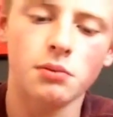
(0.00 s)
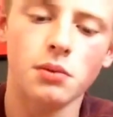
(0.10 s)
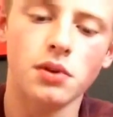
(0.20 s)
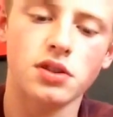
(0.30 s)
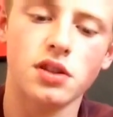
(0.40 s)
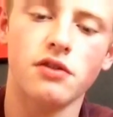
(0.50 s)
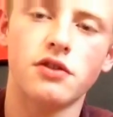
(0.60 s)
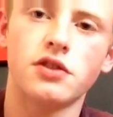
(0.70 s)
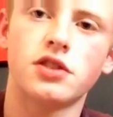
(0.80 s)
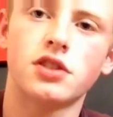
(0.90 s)
most
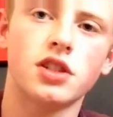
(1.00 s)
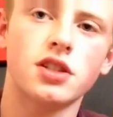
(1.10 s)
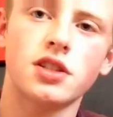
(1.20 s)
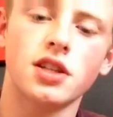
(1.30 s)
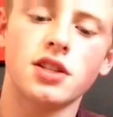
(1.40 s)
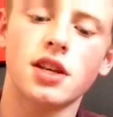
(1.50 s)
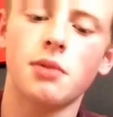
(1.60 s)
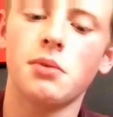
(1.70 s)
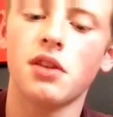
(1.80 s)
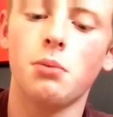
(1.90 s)
of just the
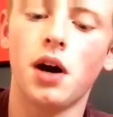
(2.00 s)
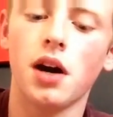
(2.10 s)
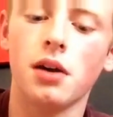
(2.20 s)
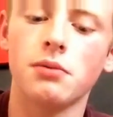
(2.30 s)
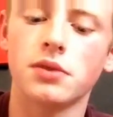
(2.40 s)
skim of the bottom